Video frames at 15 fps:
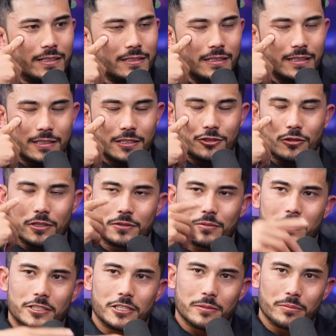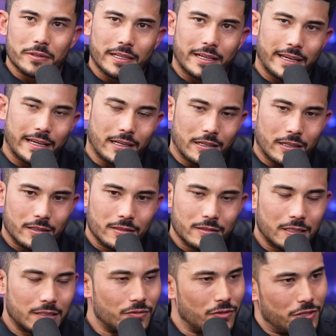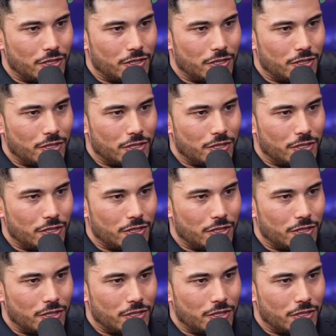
and Detroit's way cheaper than Canada. That's for